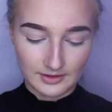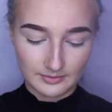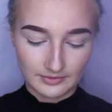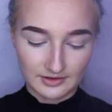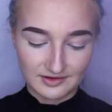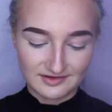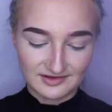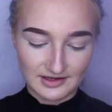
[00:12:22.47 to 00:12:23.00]
I'm
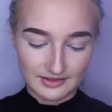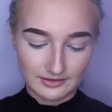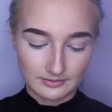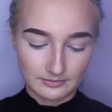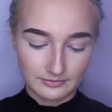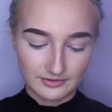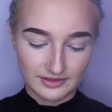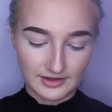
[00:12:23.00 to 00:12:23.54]
gonna set
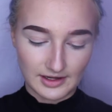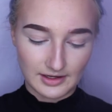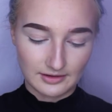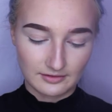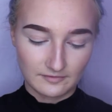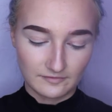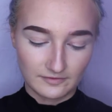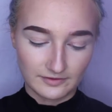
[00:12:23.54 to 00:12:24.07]
them with that
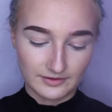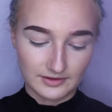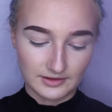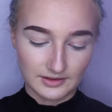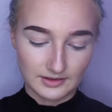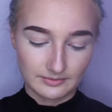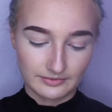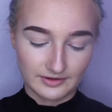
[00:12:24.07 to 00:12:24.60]
and fill in
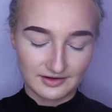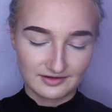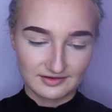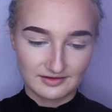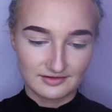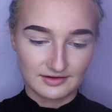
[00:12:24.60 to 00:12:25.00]
any places